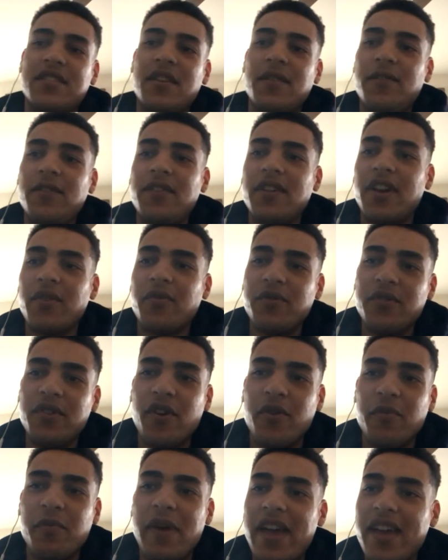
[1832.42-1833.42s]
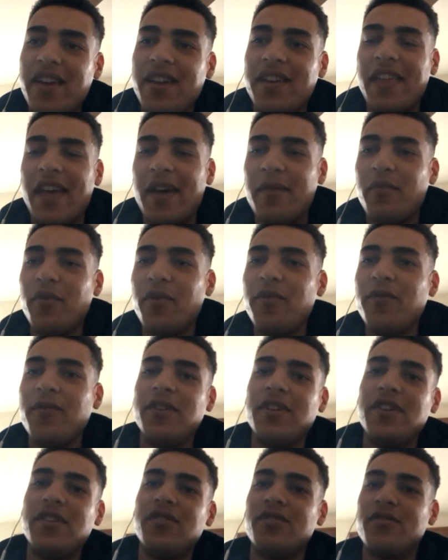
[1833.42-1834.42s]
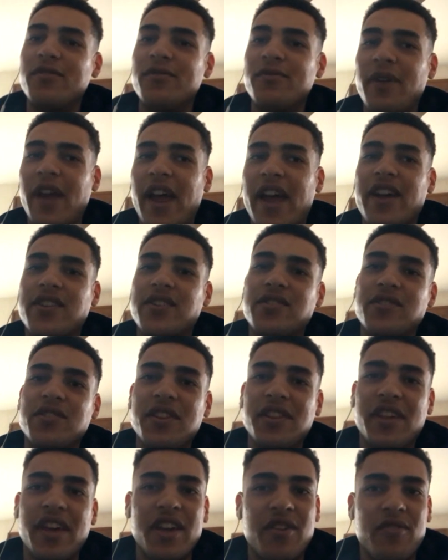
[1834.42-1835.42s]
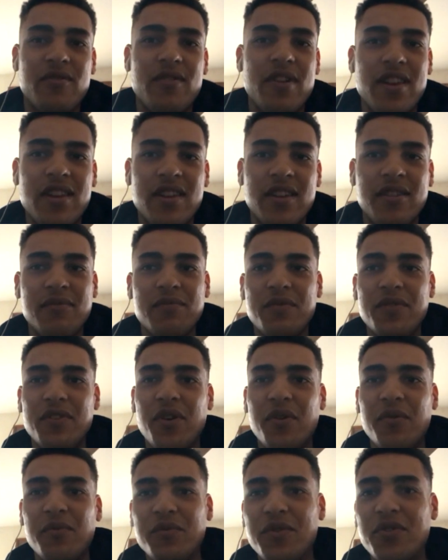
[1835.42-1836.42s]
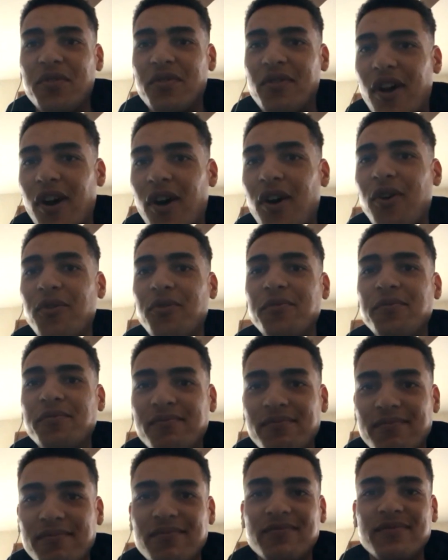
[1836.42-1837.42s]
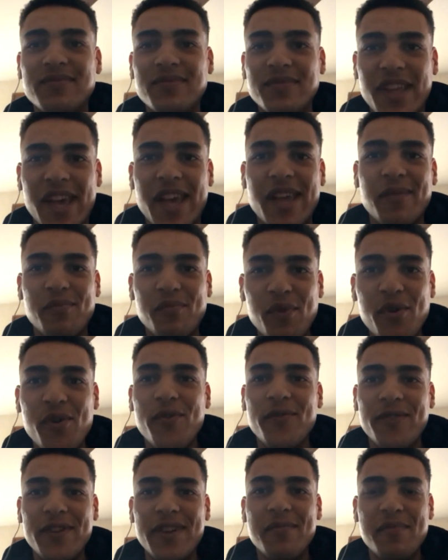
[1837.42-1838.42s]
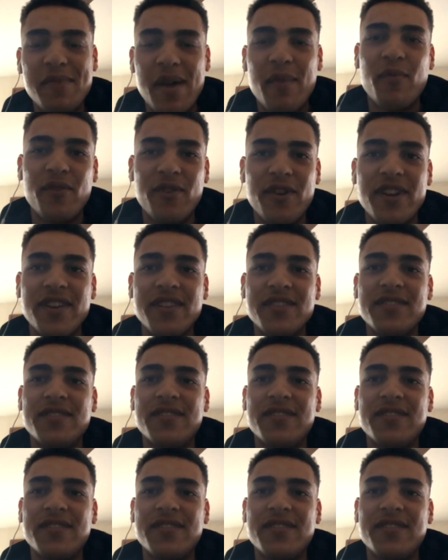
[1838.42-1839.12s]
feel like you know, making that movie, you're actually like creating you know your own like movie and memories